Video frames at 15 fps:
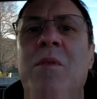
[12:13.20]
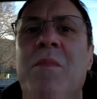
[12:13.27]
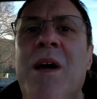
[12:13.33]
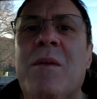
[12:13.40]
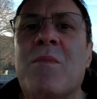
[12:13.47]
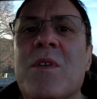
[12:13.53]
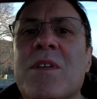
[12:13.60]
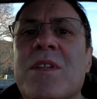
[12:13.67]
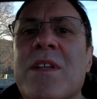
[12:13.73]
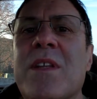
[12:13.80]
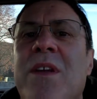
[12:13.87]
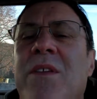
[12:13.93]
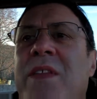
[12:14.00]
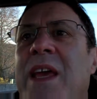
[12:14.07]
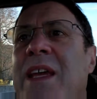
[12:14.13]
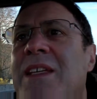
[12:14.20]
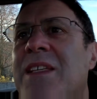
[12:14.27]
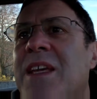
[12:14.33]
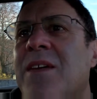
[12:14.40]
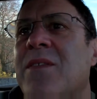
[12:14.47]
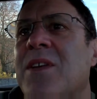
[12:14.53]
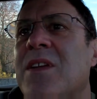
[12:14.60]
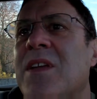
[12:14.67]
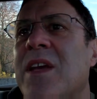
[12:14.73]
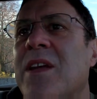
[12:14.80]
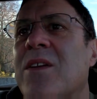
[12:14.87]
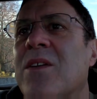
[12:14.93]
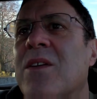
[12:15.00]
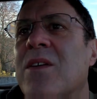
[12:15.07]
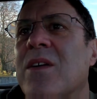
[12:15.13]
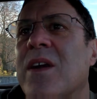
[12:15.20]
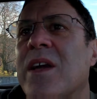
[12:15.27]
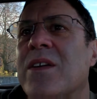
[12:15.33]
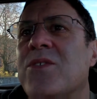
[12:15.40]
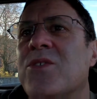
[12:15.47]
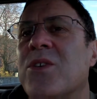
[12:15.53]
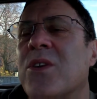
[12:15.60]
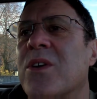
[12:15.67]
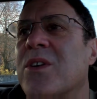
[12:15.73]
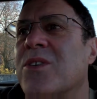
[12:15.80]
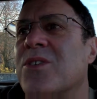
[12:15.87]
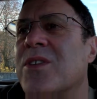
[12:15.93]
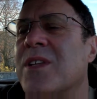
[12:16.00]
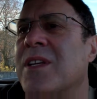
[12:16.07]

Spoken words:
members to their Thanksgiving dinner at church